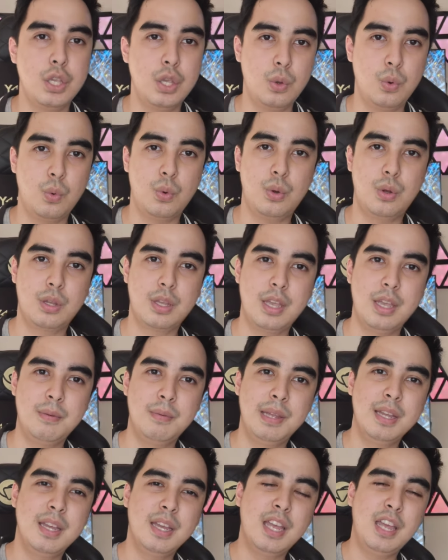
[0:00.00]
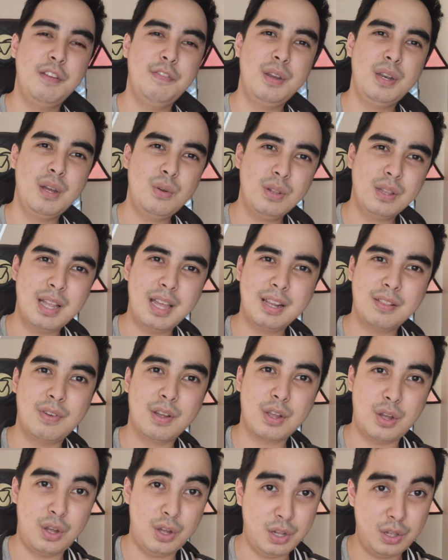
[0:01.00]
you, okay? If you don't like
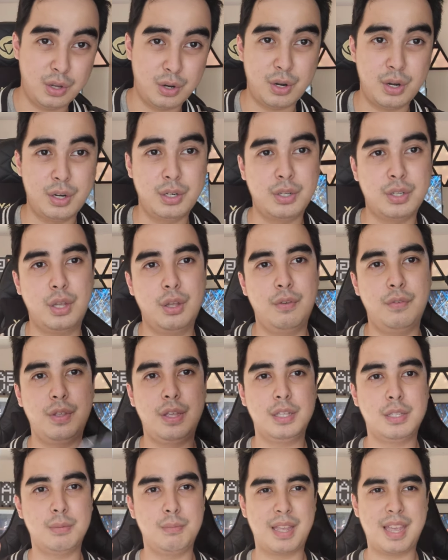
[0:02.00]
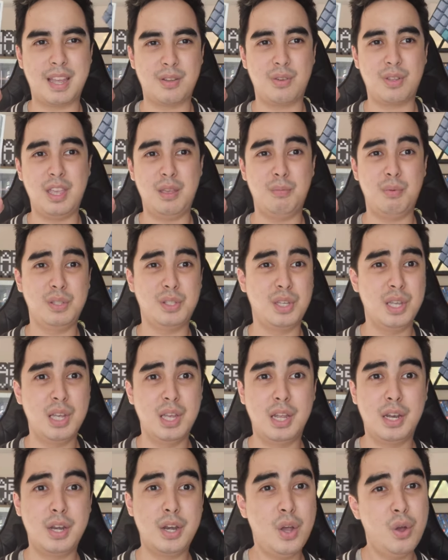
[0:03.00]
the colors of these mechanical keyboards,
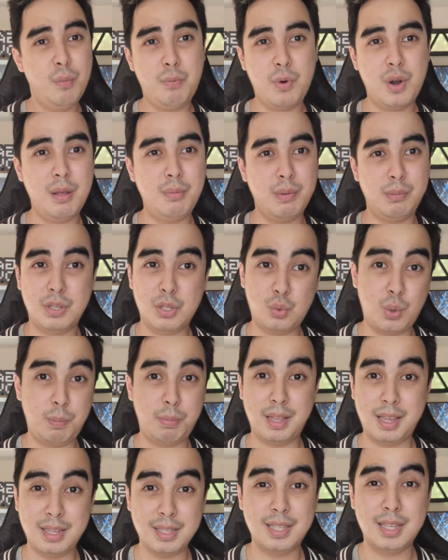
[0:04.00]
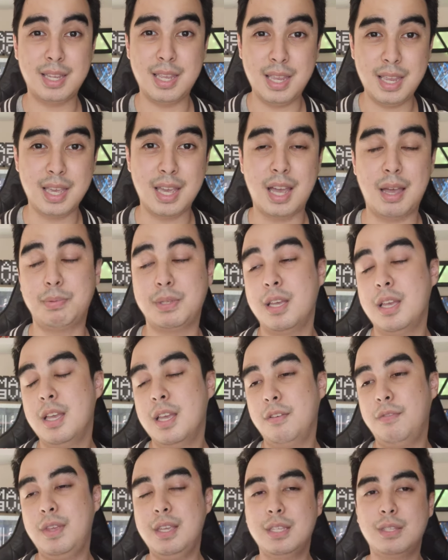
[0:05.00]
no problem, just replace the keycaps.
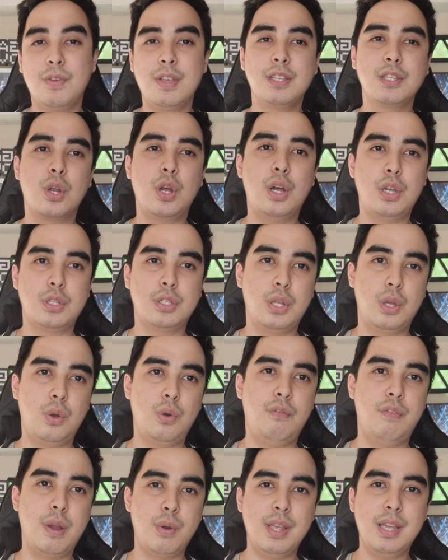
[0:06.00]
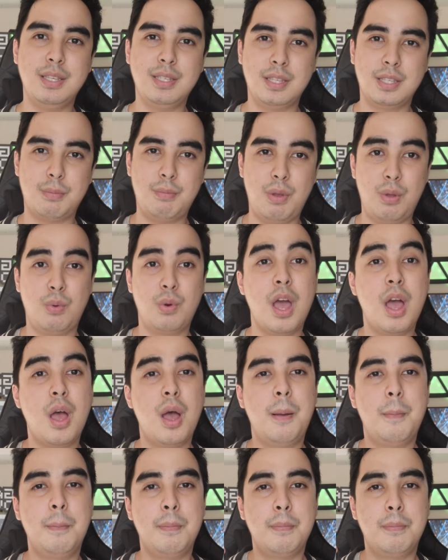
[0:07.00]
These things are also very easy to mode
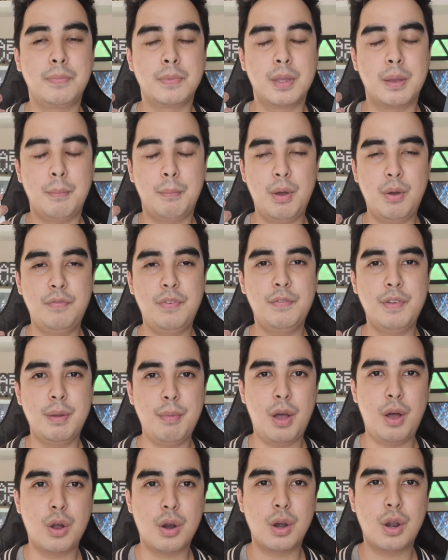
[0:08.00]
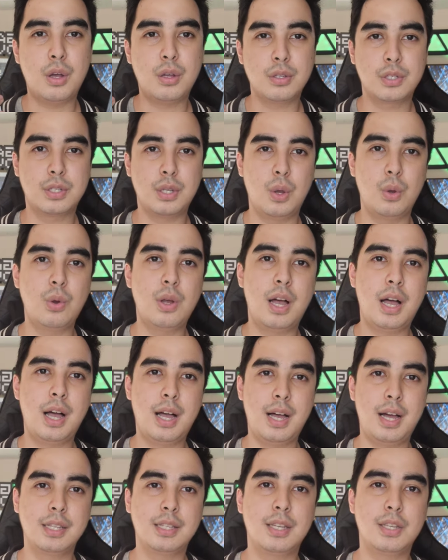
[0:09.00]
both of them are also
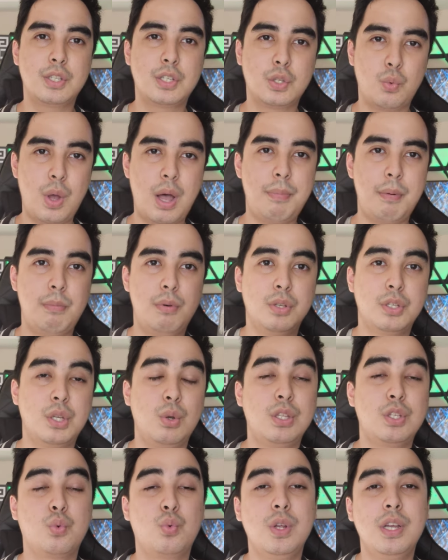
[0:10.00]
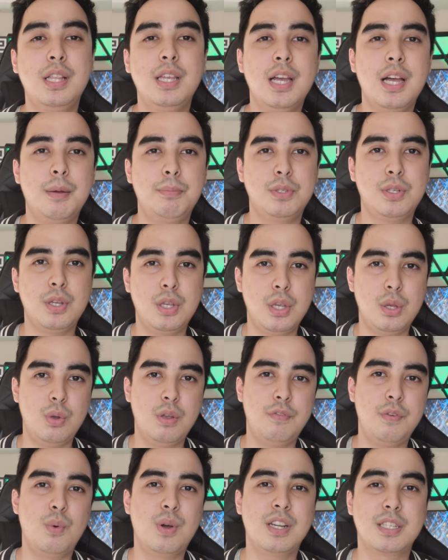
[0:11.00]
hot swappable. So it's really up to you
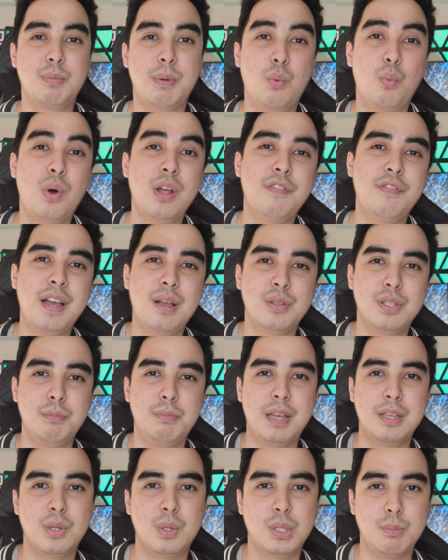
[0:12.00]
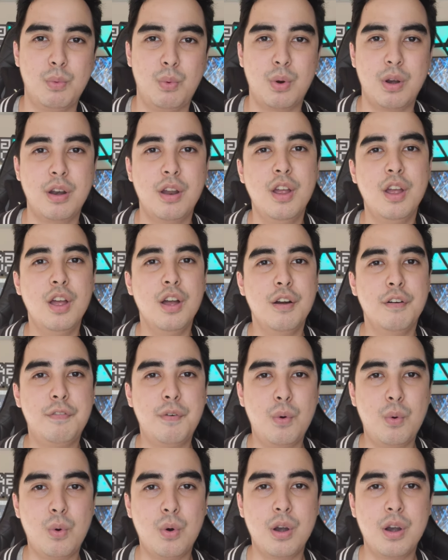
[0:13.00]
if you want to spend 1,000 pesos more
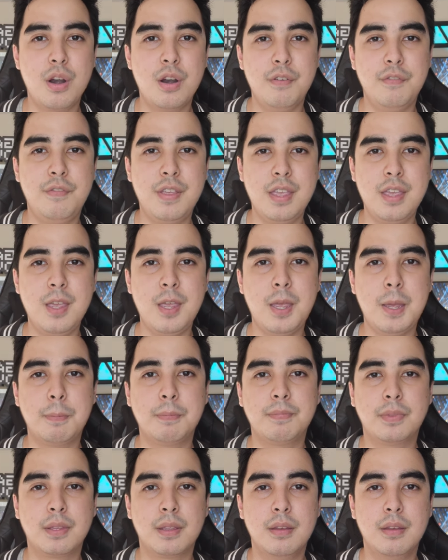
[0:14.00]
for the,